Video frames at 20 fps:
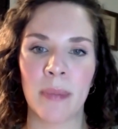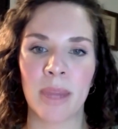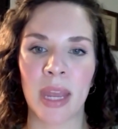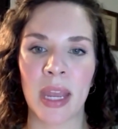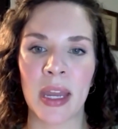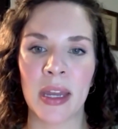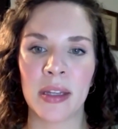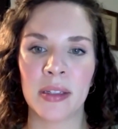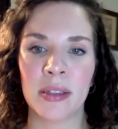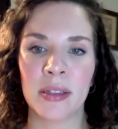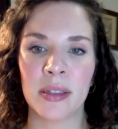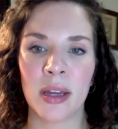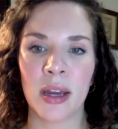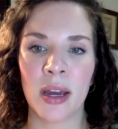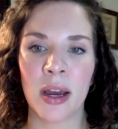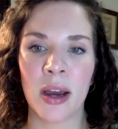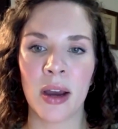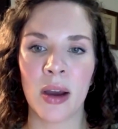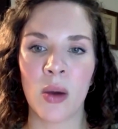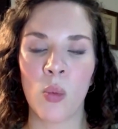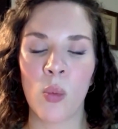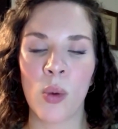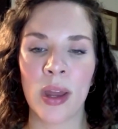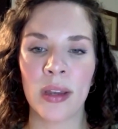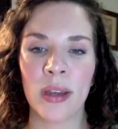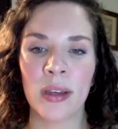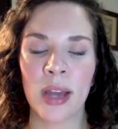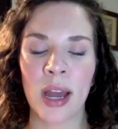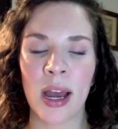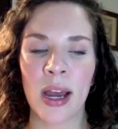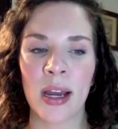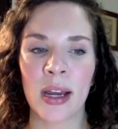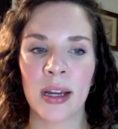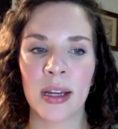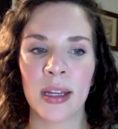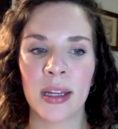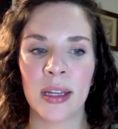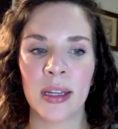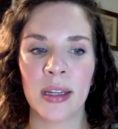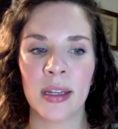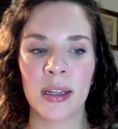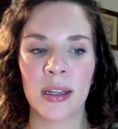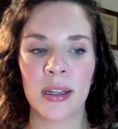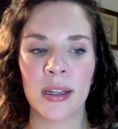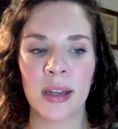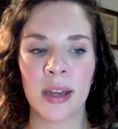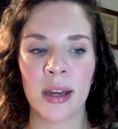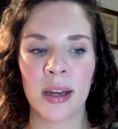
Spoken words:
And when I